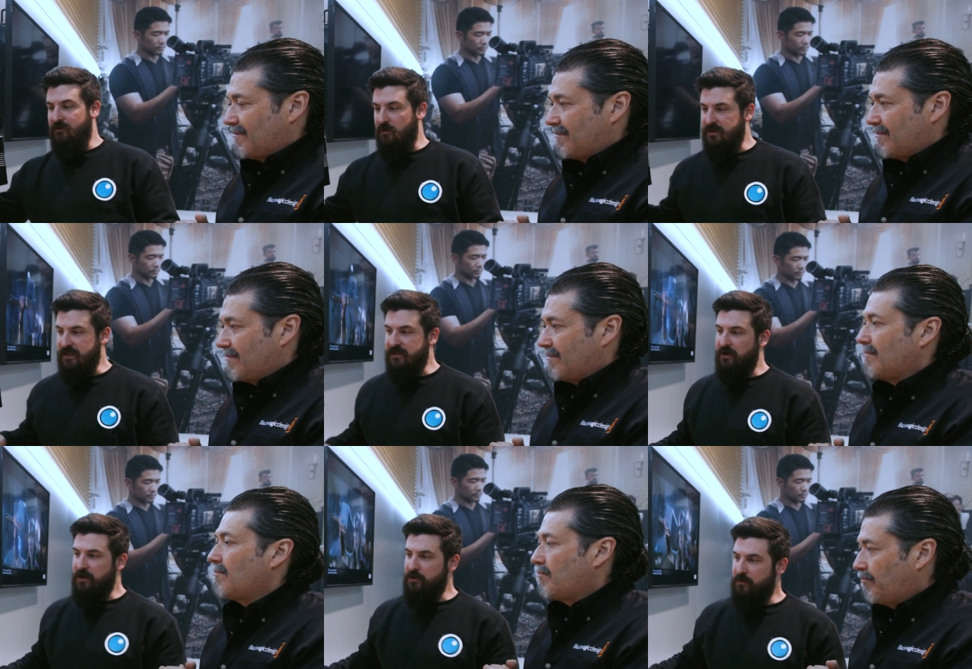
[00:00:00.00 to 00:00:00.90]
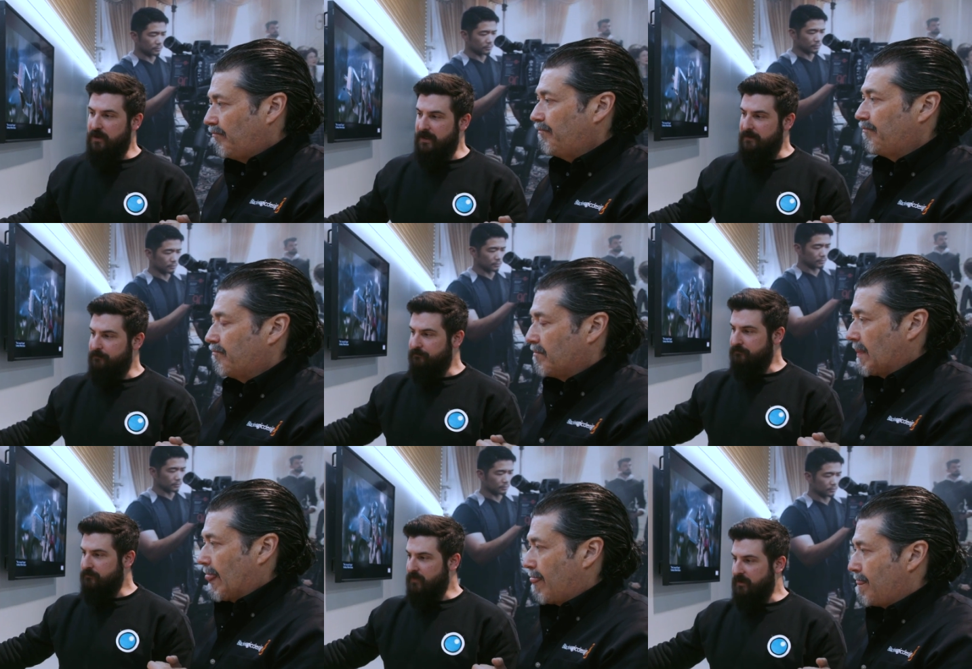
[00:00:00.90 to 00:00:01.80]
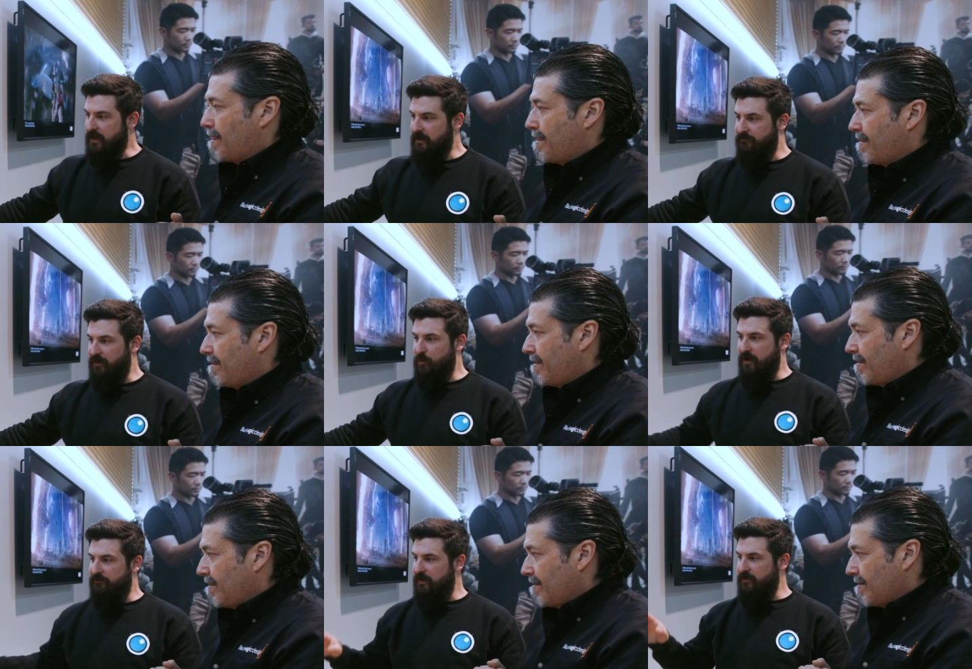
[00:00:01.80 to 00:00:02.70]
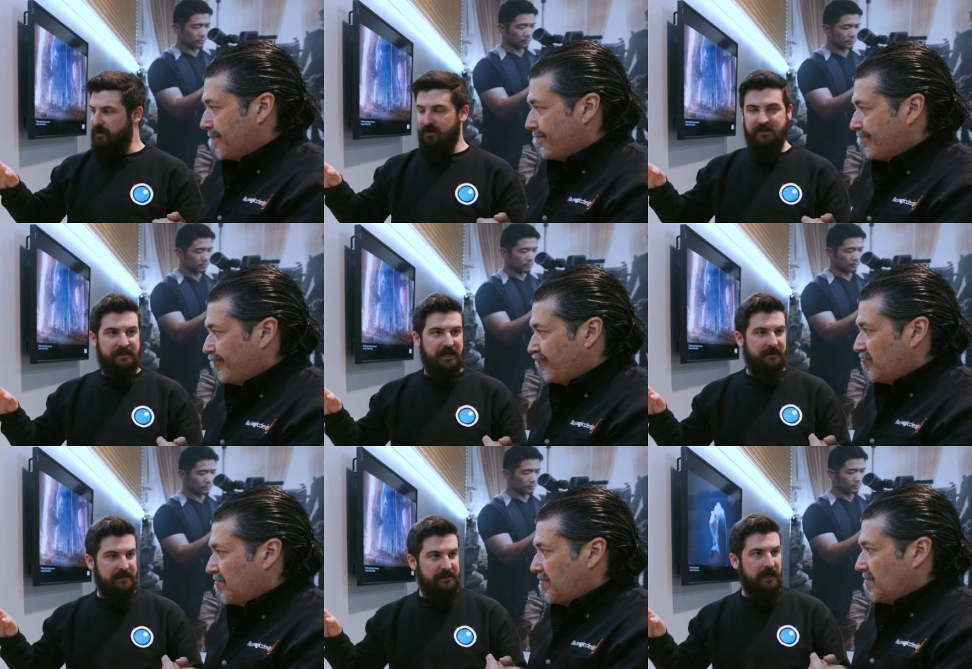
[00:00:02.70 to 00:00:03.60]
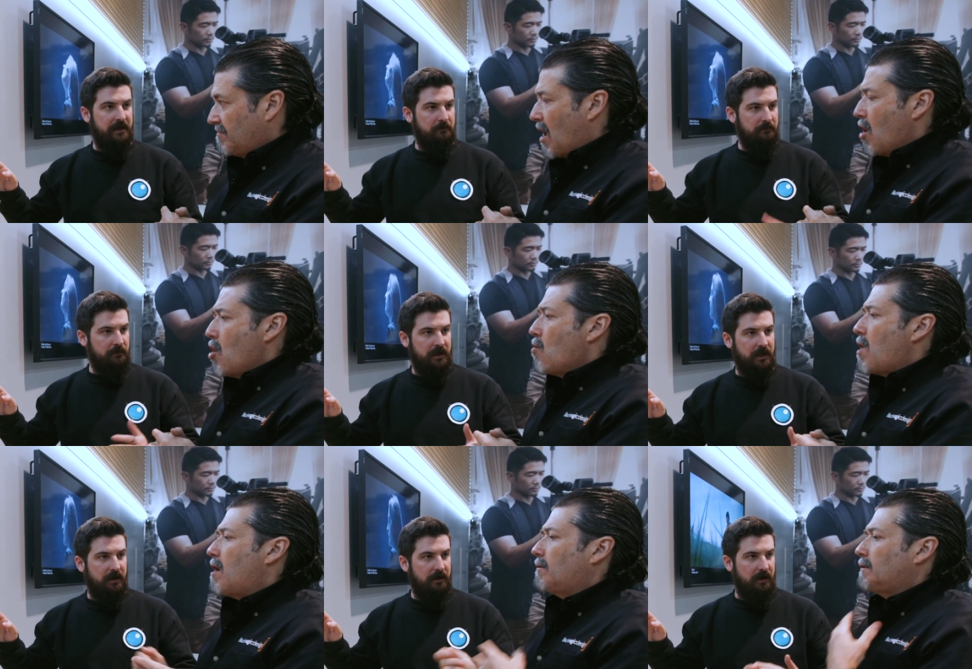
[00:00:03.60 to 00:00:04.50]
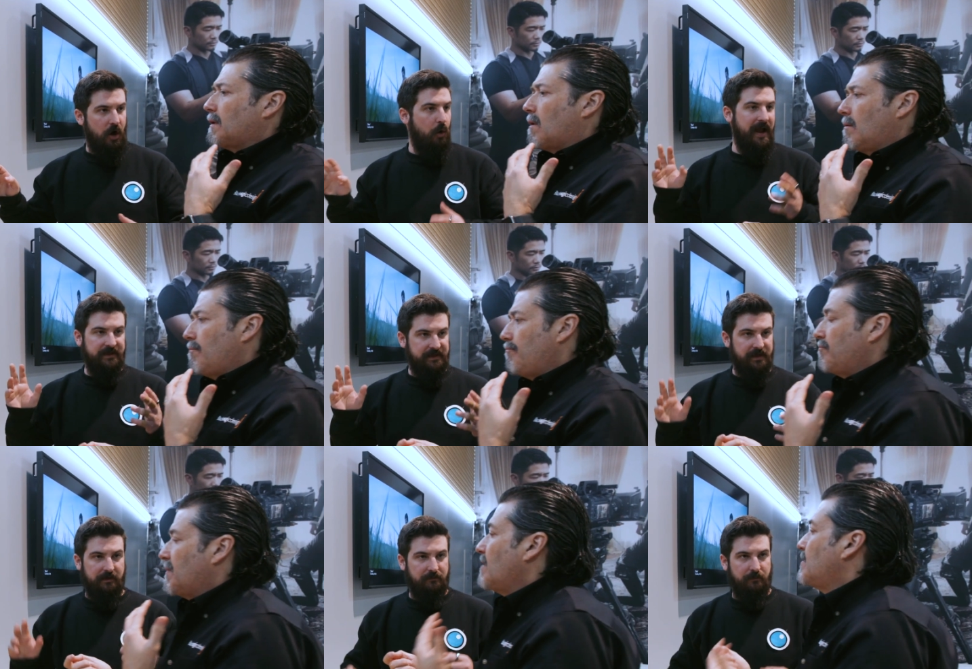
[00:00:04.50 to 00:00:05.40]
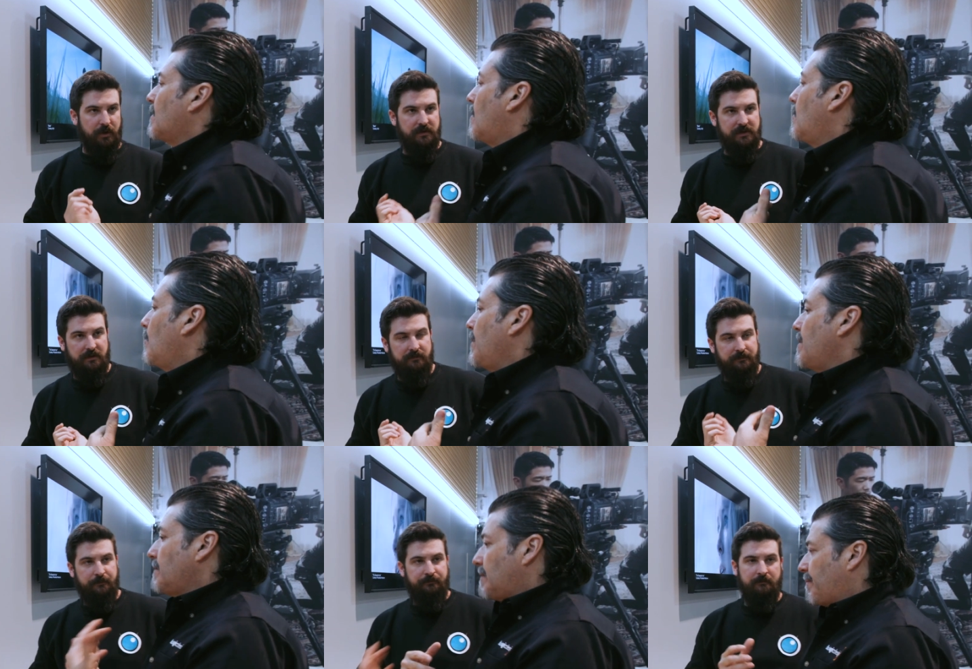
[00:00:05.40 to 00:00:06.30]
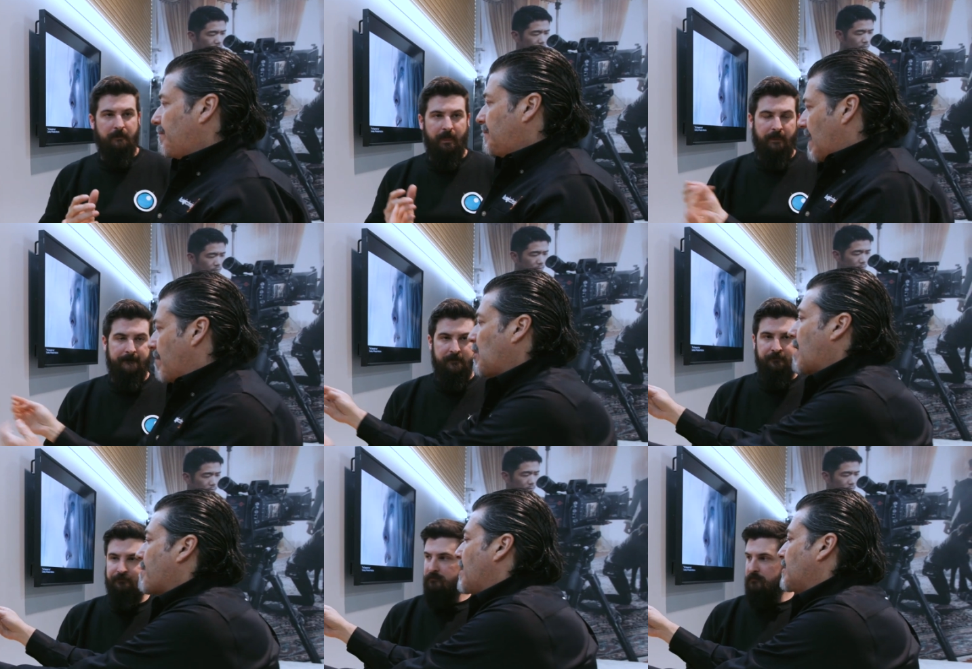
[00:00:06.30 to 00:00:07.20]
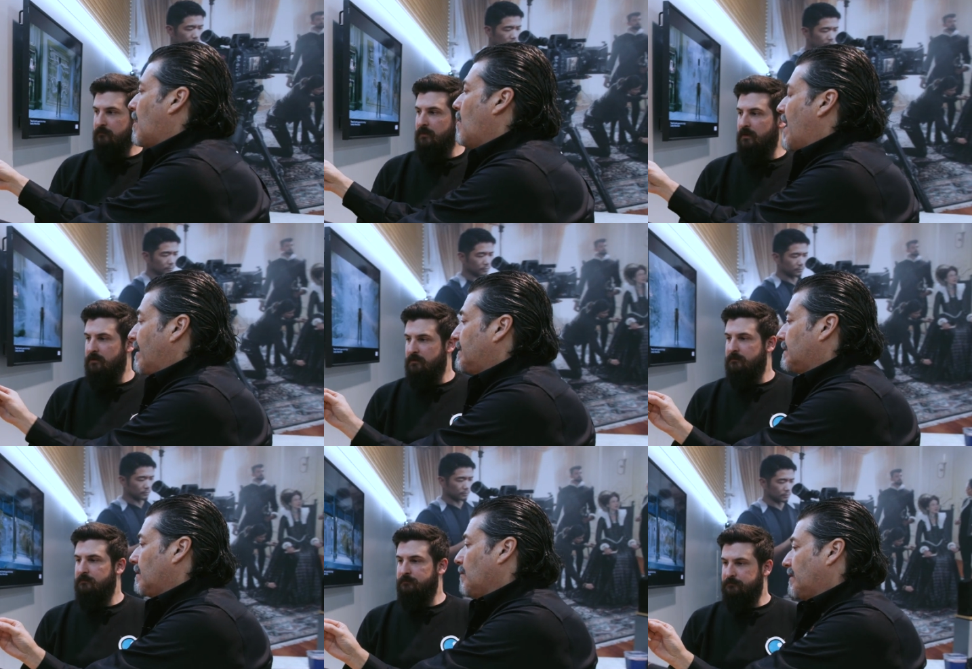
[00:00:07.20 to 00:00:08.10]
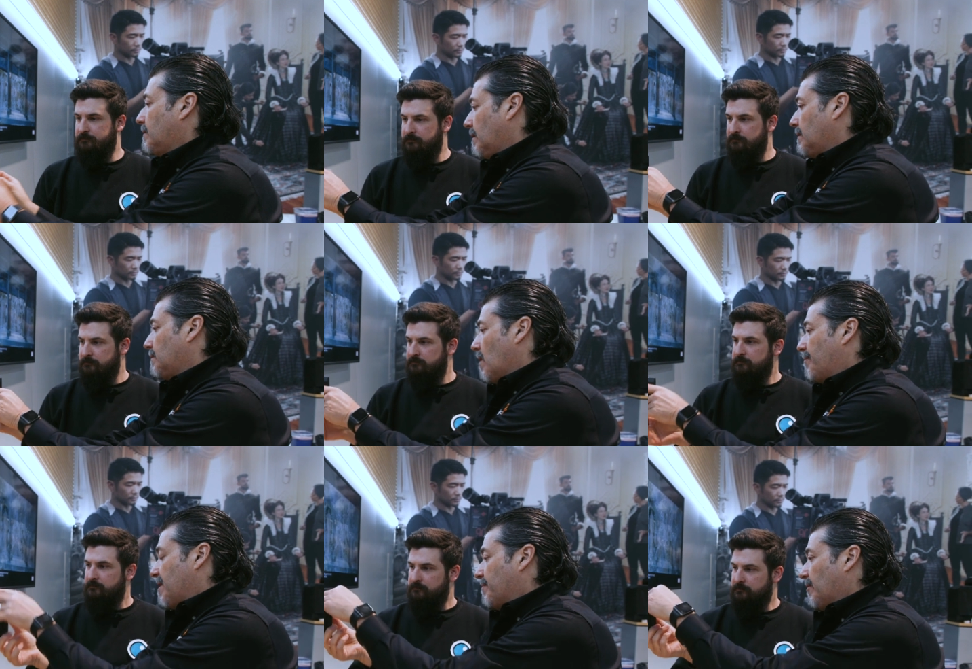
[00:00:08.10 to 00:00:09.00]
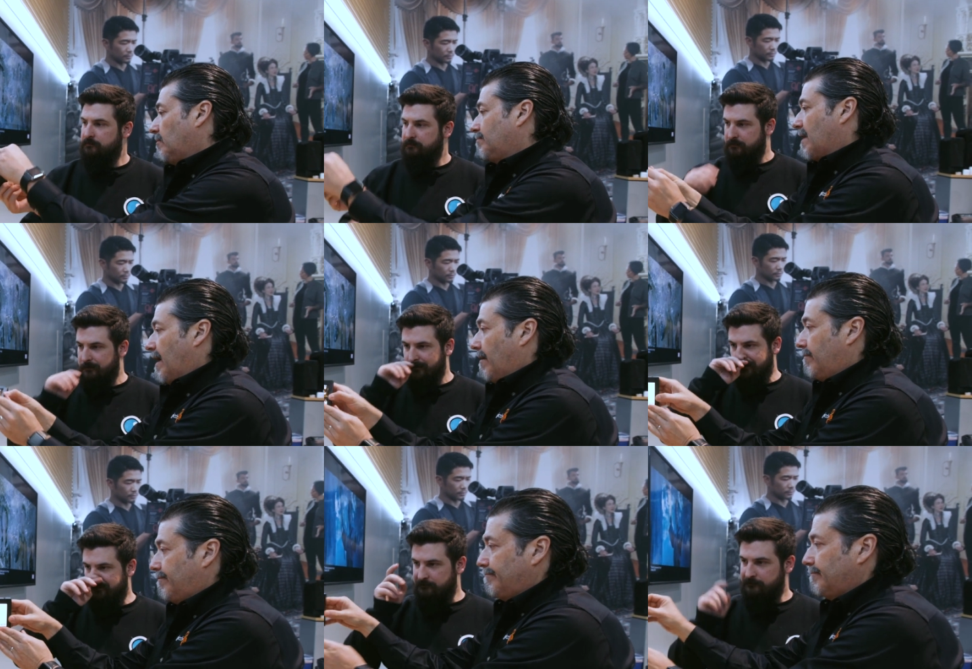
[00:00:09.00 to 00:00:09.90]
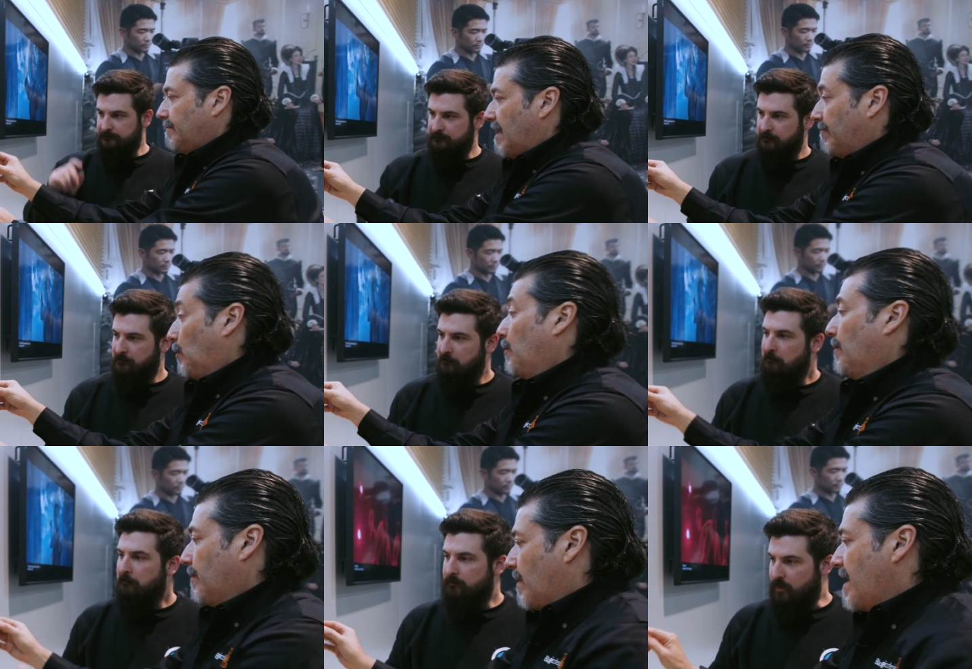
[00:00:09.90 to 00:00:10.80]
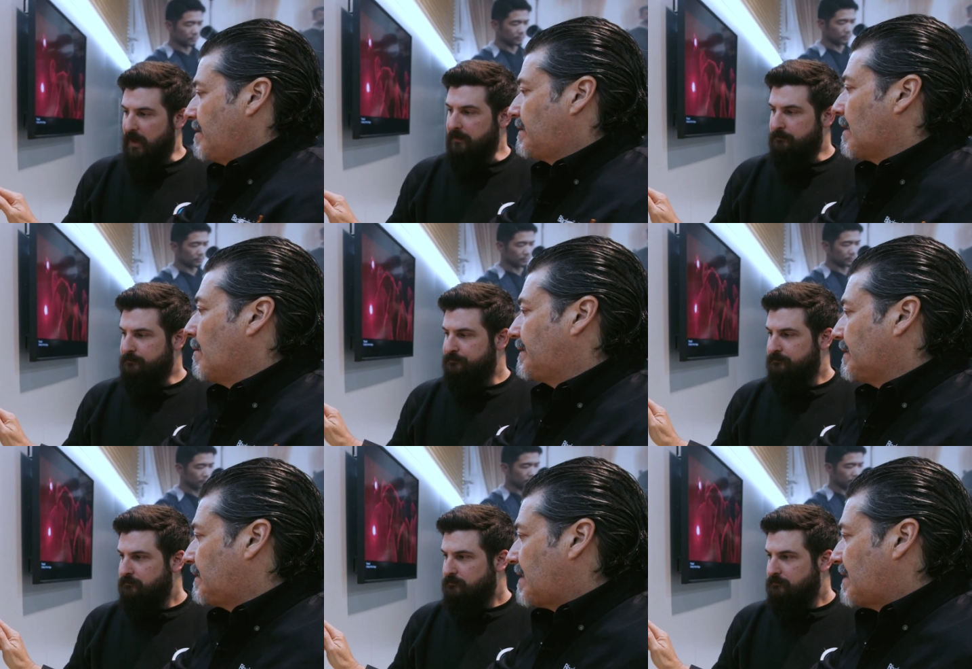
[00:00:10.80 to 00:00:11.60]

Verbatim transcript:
Speaker 1: of course. Is there a new um, kind of firmware for everything, or is this kind of the same uh, so, OS that we're so used to?
Speaker 2: we use the same Blackmagic OS, which is what people kind of have learned, right? right. So it's the